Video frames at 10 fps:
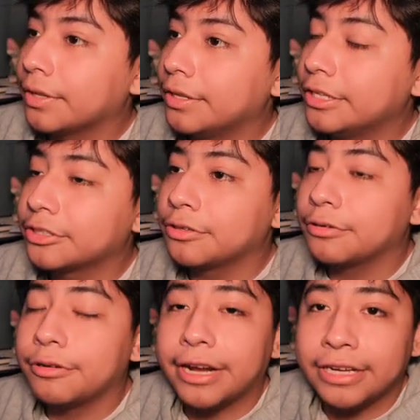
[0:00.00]
This
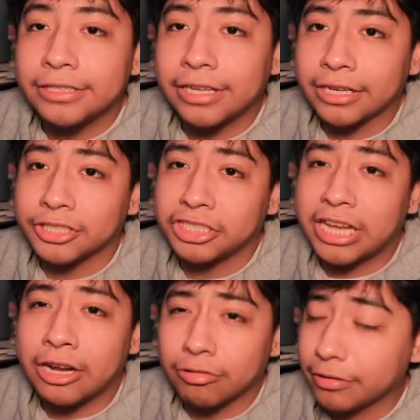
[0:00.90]
creates like a
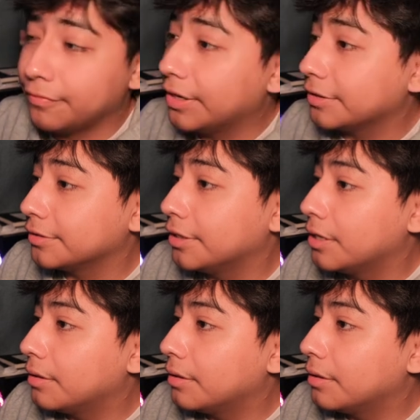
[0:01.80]
shadow effect.